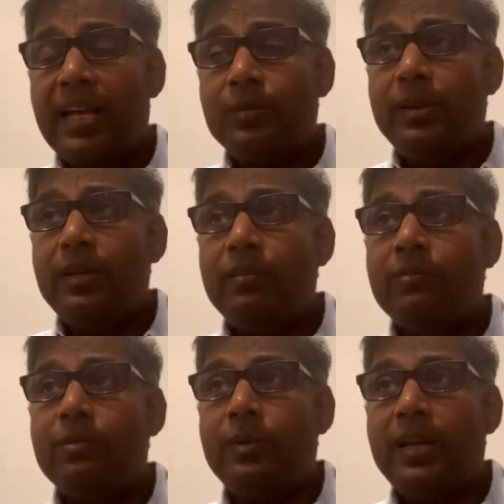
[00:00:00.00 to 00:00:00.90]
has
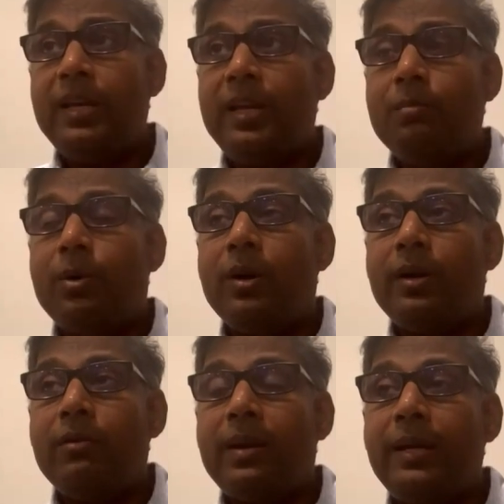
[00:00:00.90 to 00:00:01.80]
been really
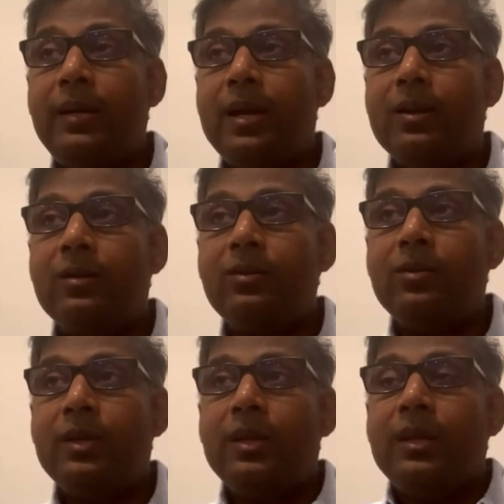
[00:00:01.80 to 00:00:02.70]
important right
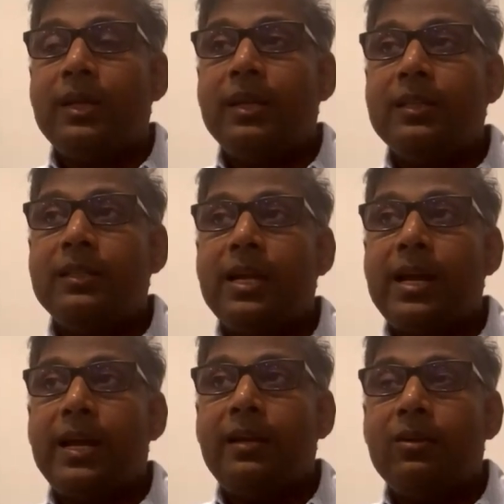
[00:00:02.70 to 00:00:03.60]
now is
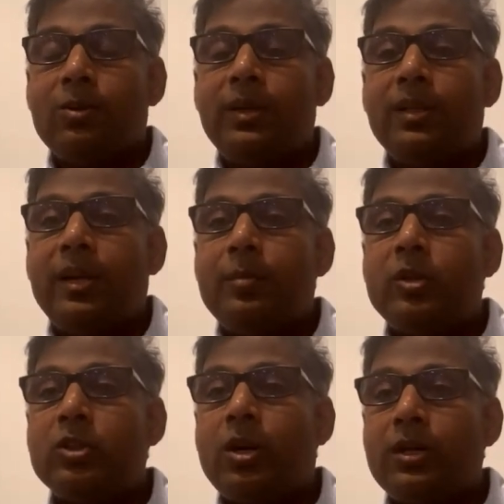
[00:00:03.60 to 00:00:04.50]
that knowing the
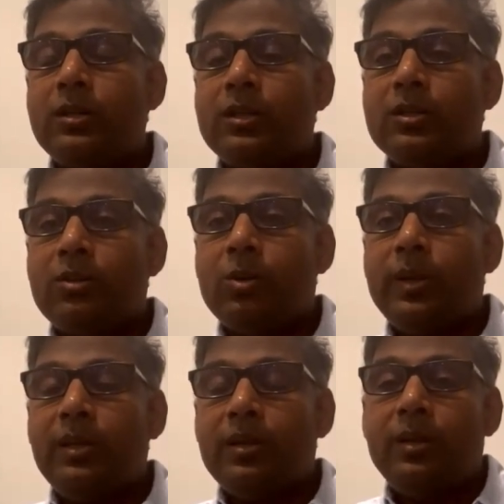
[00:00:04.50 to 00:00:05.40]
labor shortages,
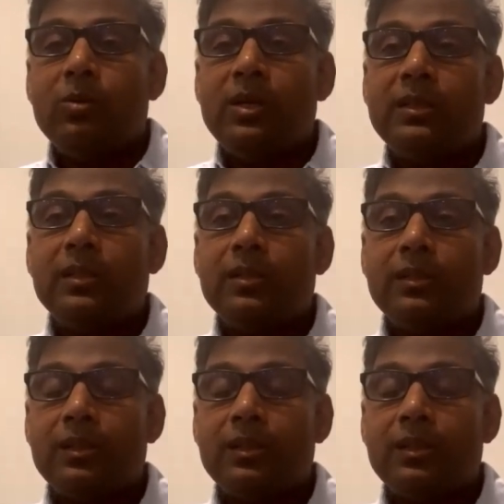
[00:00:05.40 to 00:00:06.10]
knowing the newness in the